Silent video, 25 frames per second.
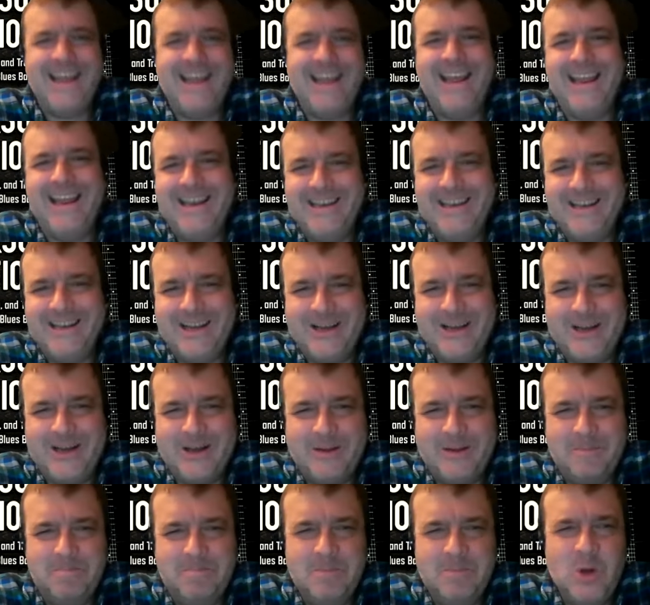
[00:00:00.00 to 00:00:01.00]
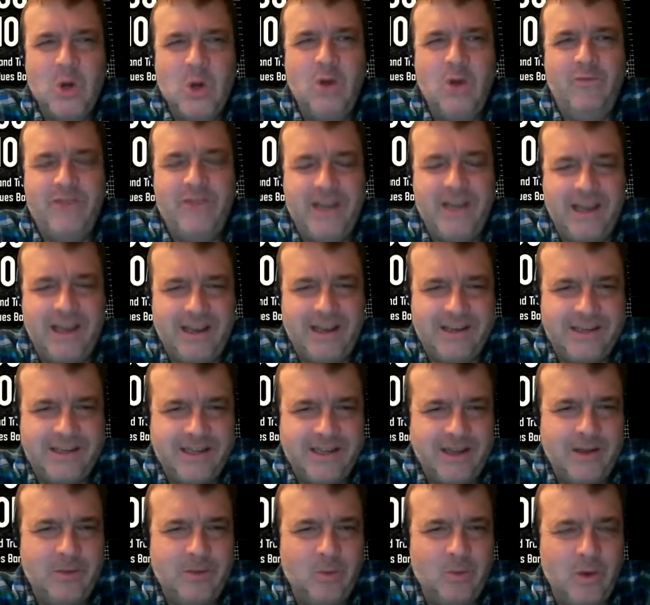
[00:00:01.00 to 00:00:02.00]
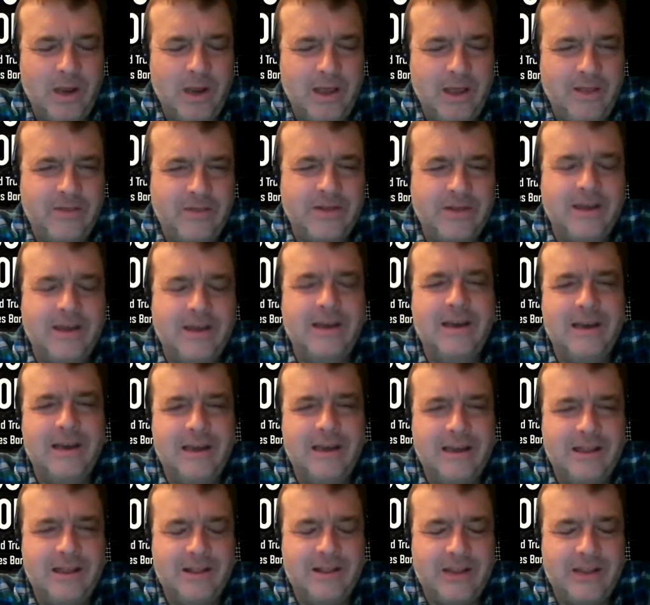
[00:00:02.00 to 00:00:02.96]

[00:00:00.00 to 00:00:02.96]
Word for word: and uh, moved it with uh,